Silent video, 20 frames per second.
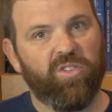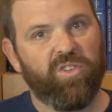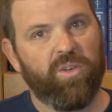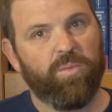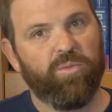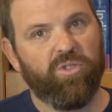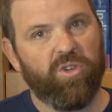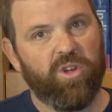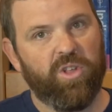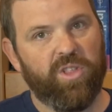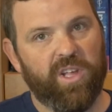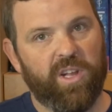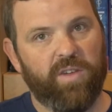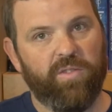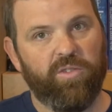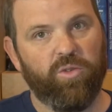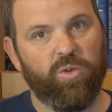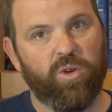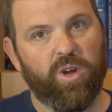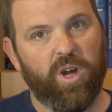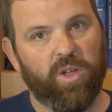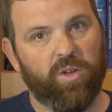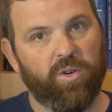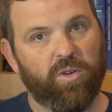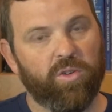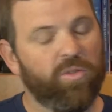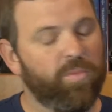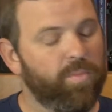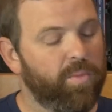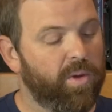Some show you the individual
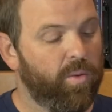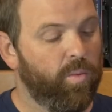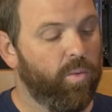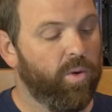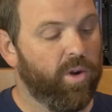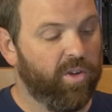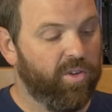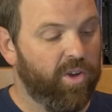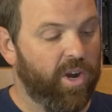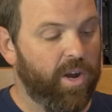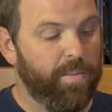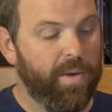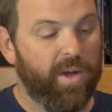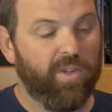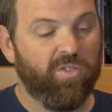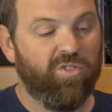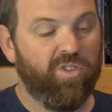colors, but we're going to talk about